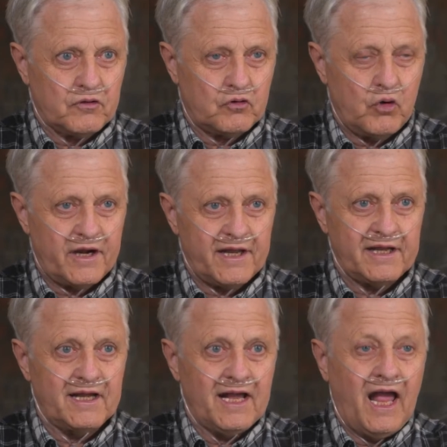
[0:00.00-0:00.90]

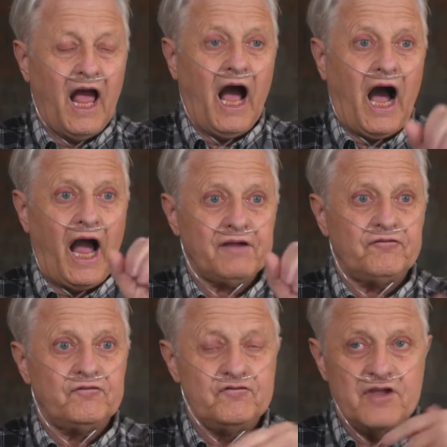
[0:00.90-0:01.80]
quitting.
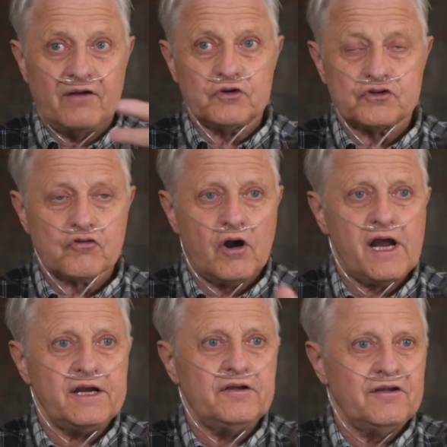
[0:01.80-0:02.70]
I've never
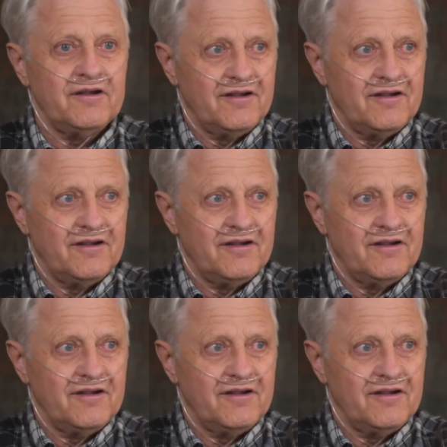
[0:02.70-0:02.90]
tried,